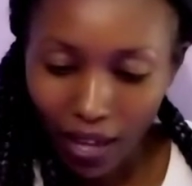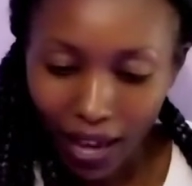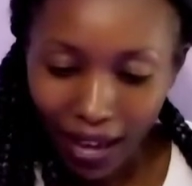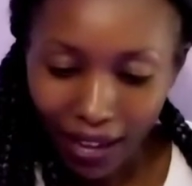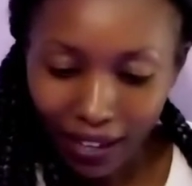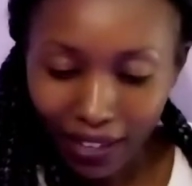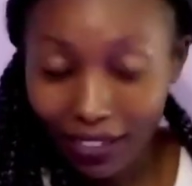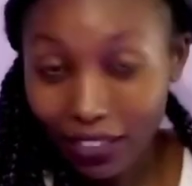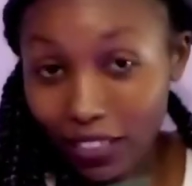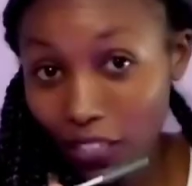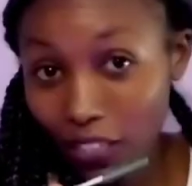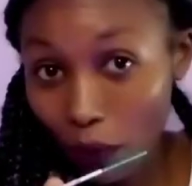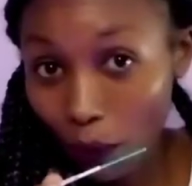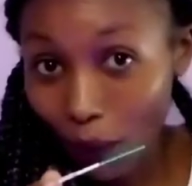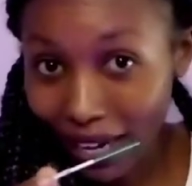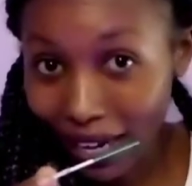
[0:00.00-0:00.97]
I can see
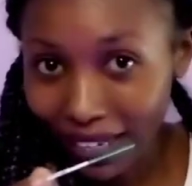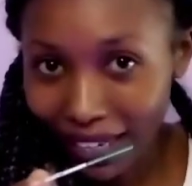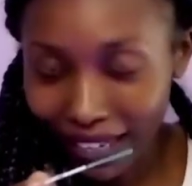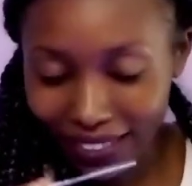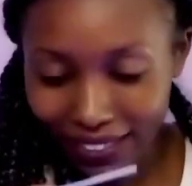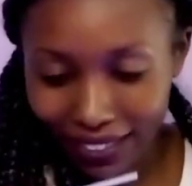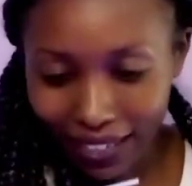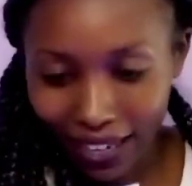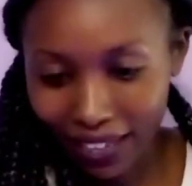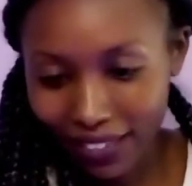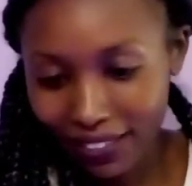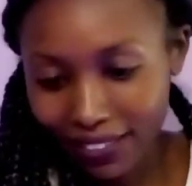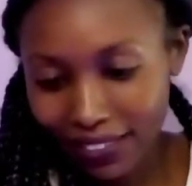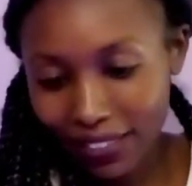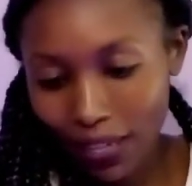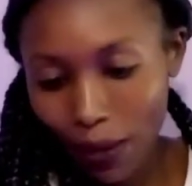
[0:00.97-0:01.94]
one line,
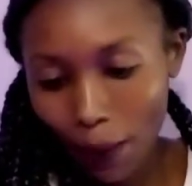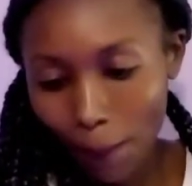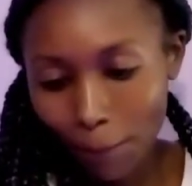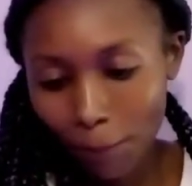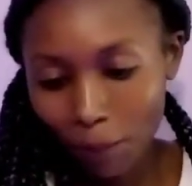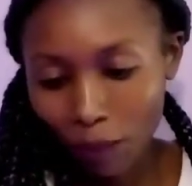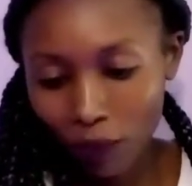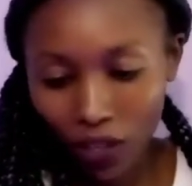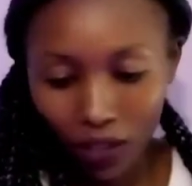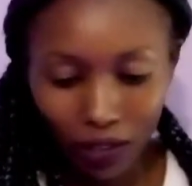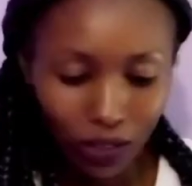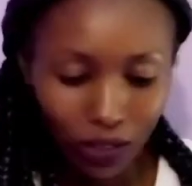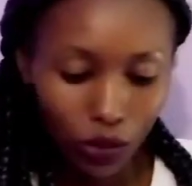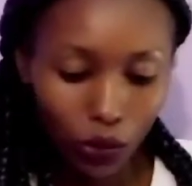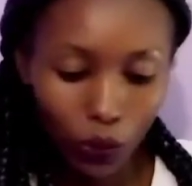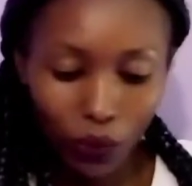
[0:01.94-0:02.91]
guys.
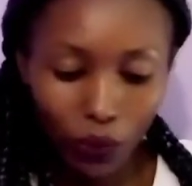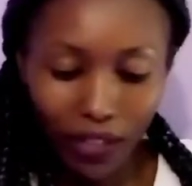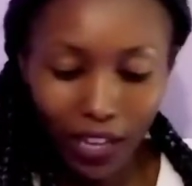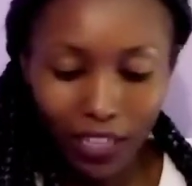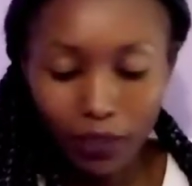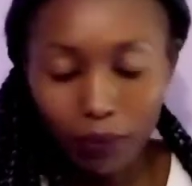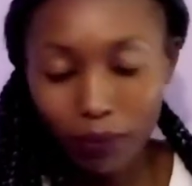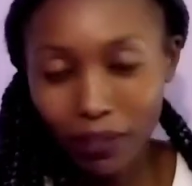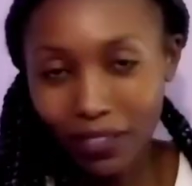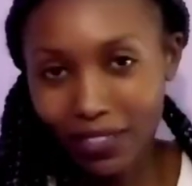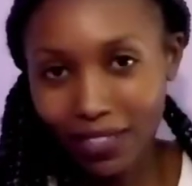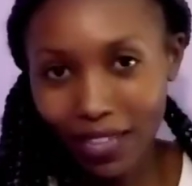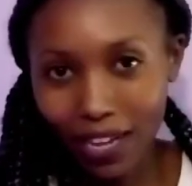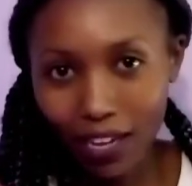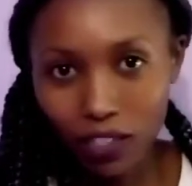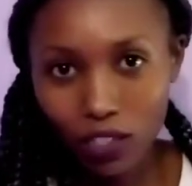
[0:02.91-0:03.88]
So that means
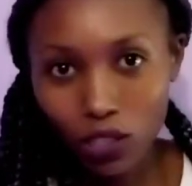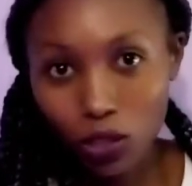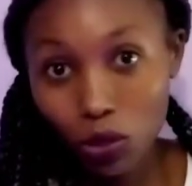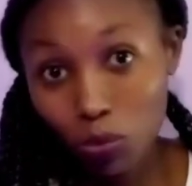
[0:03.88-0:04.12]
that